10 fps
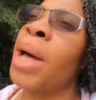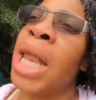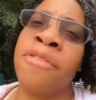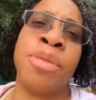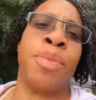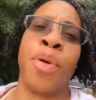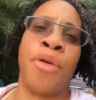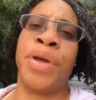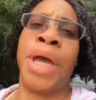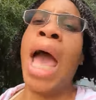my life has been
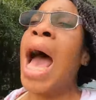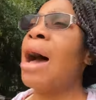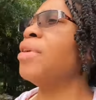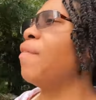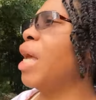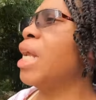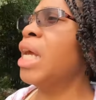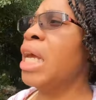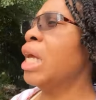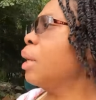perfect i've never had
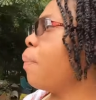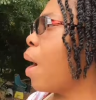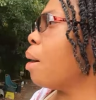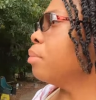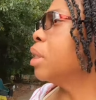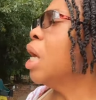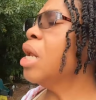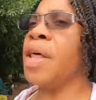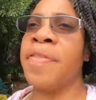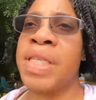any problems
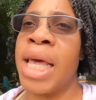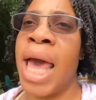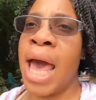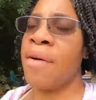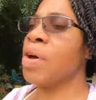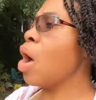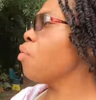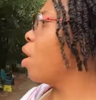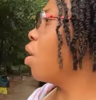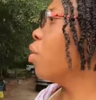nothing's ever
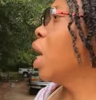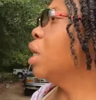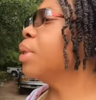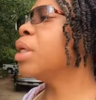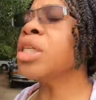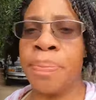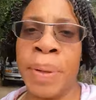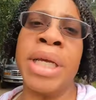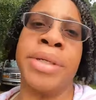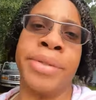gone wrong
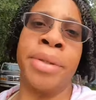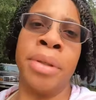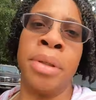please